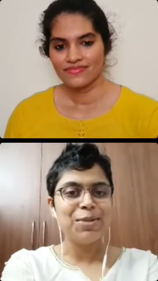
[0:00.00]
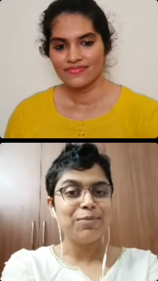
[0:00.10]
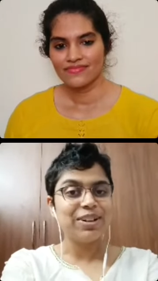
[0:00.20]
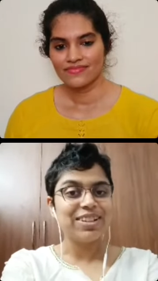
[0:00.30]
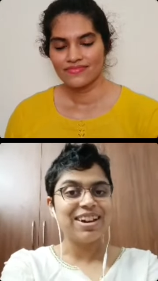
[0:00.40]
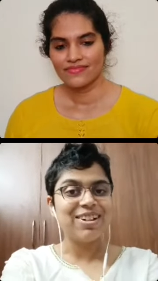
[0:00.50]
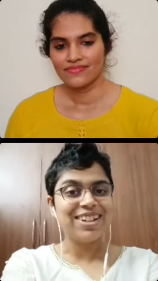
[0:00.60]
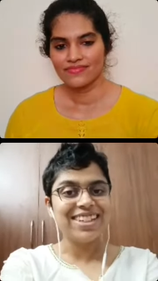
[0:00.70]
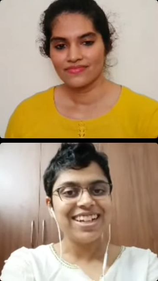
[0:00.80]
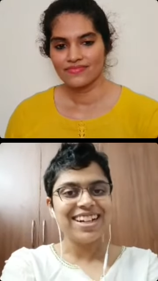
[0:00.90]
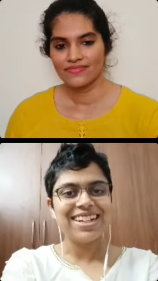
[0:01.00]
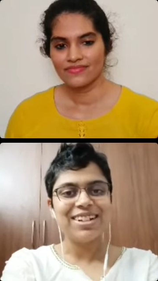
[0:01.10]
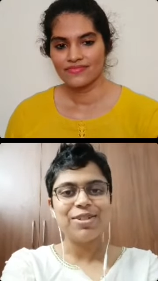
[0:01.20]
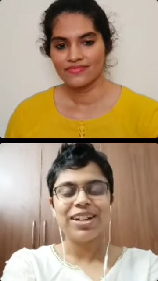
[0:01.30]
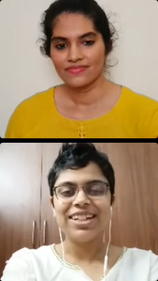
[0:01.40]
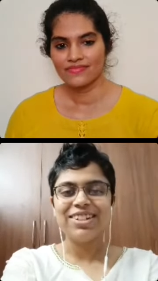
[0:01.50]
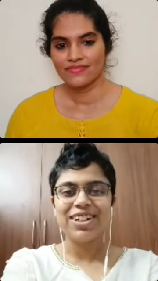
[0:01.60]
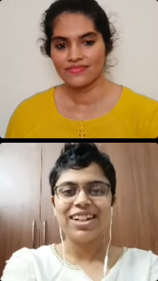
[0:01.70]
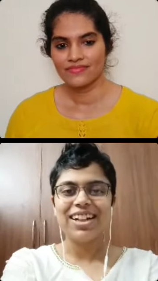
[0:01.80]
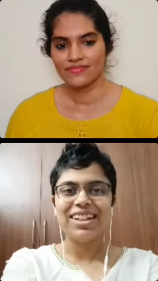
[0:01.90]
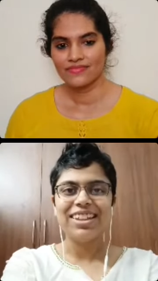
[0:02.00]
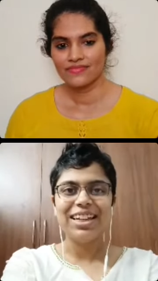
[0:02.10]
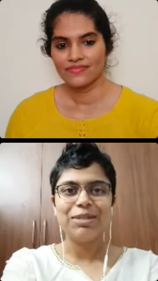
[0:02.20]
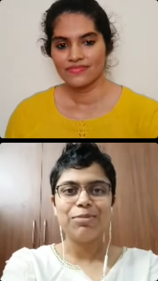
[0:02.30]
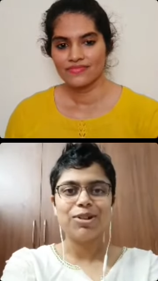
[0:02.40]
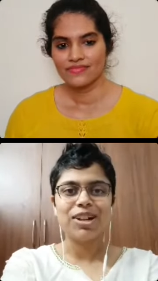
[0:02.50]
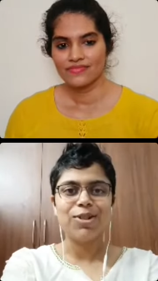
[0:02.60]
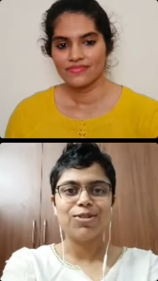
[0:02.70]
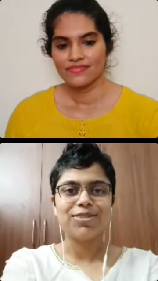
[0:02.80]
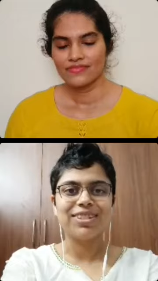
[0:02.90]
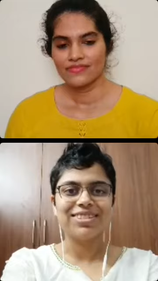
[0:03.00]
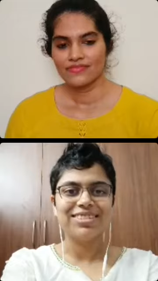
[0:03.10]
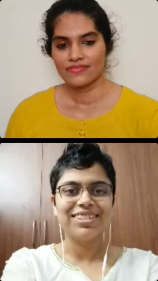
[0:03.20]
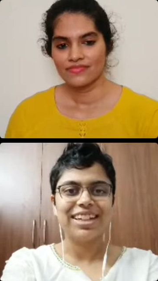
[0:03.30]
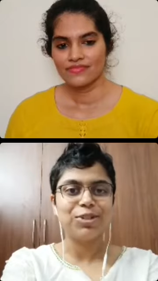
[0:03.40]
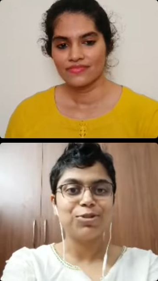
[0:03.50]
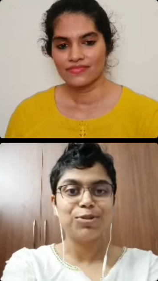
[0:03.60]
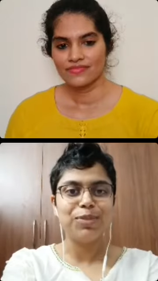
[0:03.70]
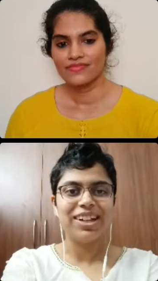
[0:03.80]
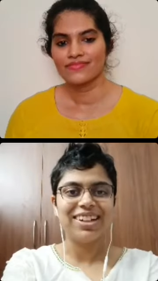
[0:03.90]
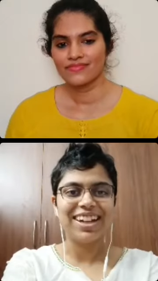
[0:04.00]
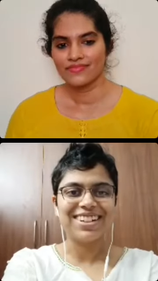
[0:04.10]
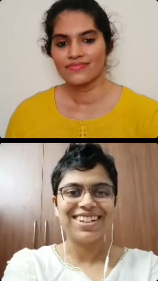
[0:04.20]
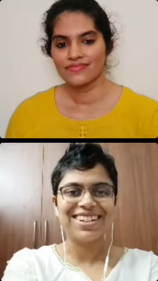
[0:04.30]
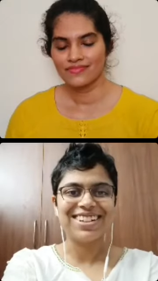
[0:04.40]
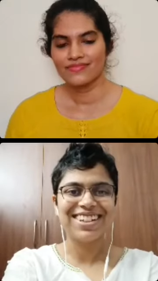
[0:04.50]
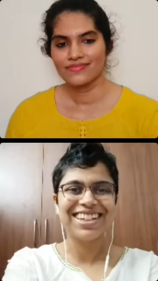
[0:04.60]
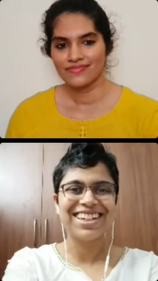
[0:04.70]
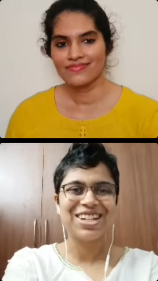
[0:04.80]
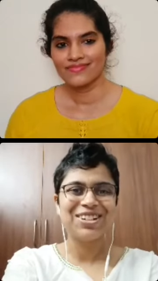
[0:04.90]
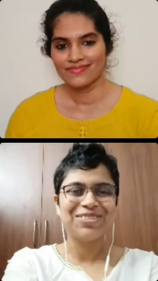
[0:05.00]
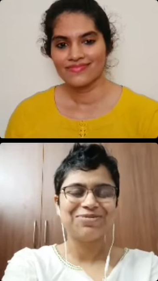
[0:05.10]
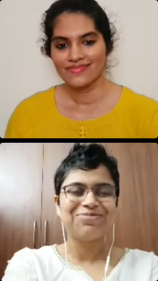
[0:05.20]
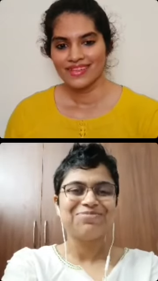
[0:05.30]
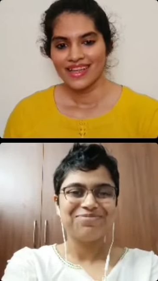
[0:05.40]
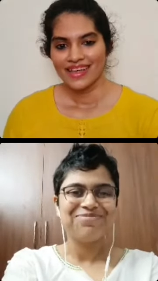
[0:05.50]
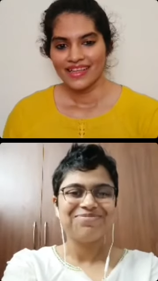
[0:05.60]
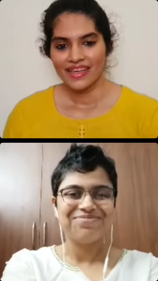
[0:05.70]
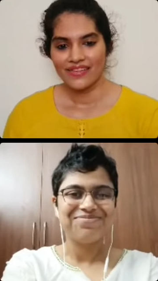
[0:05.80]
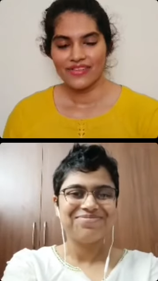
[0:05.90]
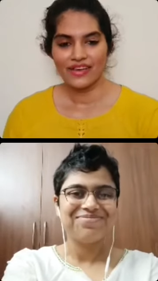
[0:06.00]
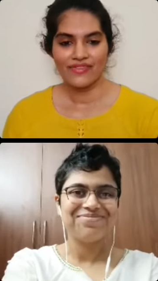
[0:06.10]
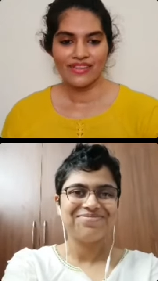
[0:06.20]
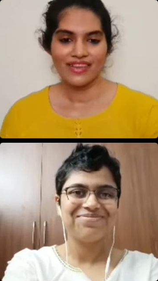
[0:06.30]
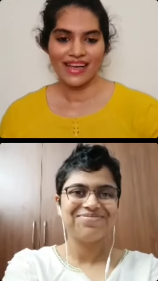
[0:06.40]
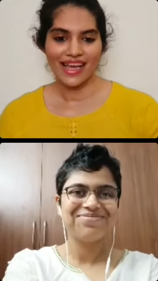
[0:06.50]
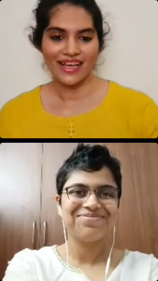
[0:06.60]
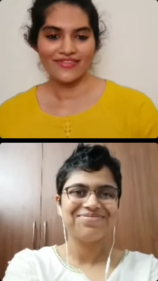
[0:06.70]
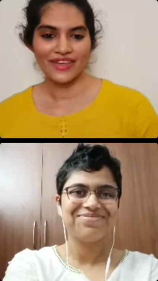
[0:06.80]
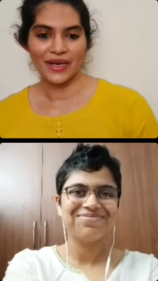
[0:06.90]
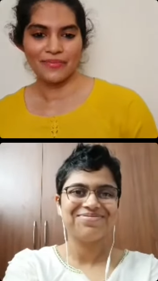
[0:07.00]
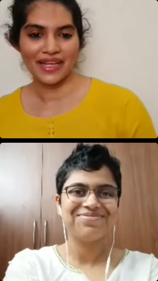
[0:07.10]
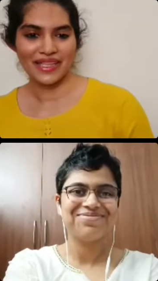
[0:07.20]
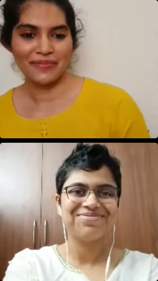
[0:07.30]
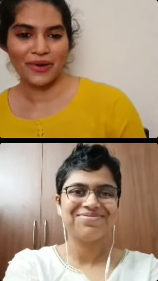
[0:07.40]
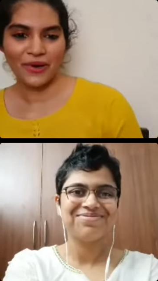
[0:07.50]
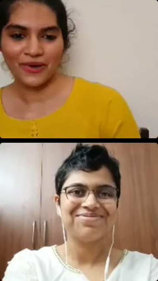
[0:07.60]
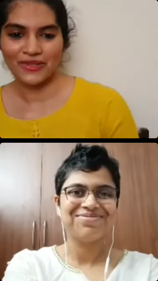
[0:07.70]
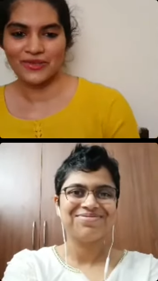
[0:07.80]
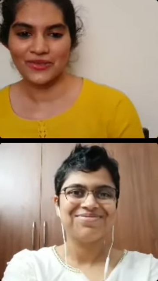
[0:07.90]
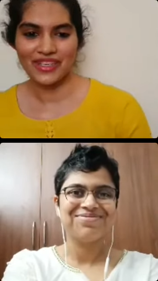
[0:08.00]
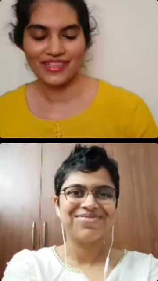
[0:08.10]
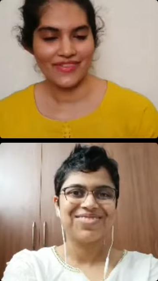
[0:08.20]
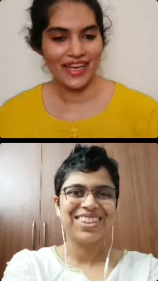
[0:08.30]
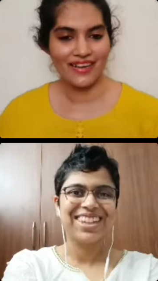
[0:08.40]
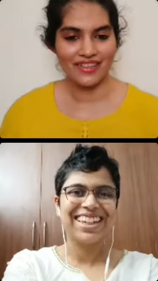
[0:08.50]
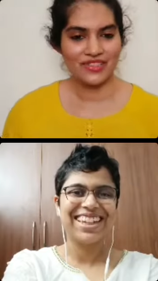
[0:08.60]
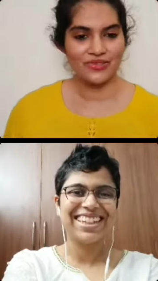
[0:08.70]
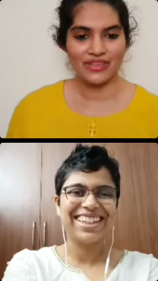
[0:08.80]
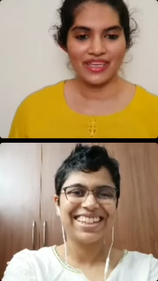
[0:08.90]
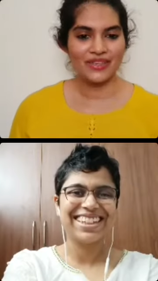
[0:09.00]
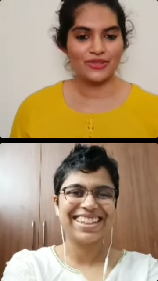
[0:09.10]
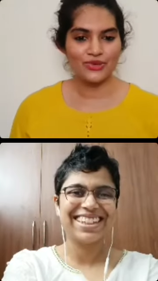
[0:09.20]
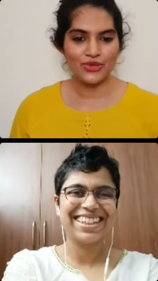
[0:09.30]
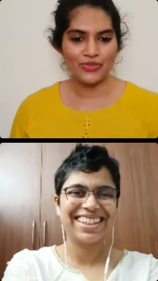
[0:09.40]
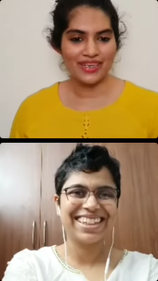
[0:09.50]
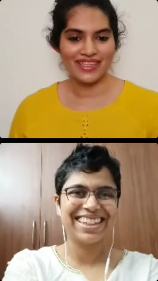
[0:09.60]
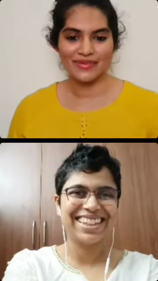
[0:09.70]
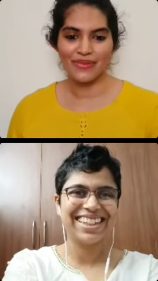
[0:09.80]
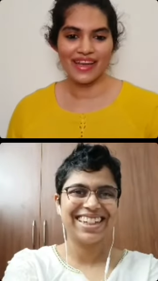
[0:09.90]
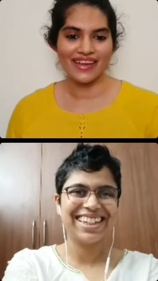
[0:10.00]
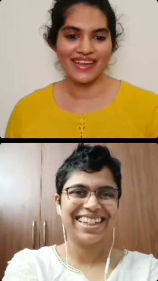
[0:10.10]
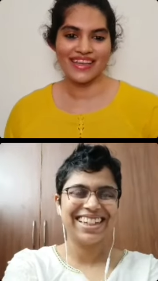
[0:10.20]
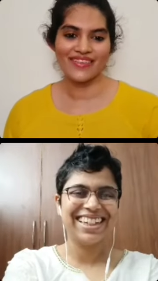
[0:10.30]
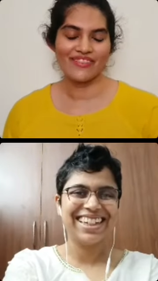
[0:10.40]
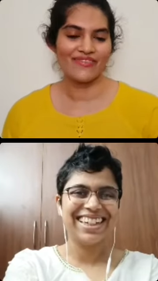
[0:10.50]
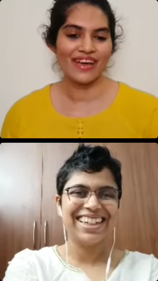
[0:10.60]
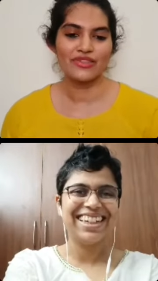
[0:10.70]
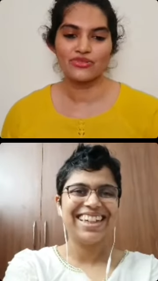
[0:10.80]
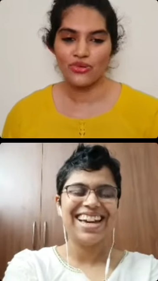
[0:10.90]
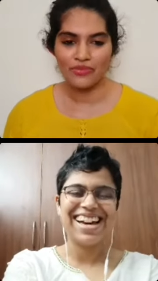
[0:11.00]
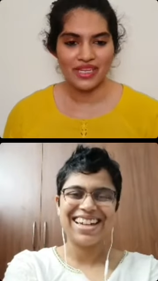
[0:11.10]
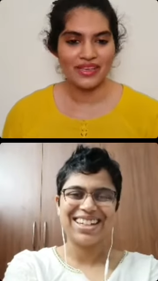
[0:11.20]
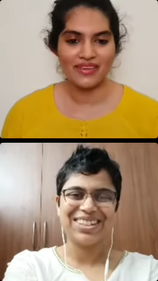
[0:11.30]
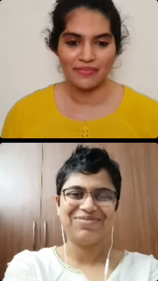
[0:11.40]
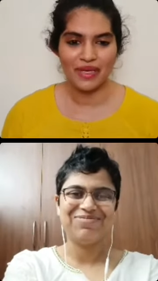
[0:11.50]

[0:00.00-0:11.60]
Speaker 1: because honestly until now I did not think about how that could be connected.
Speaker 2: Yeah, we, we will have uh, Pratima on soon as well. Her story is mm-hmm. super inspiring, and we've had so yeah. many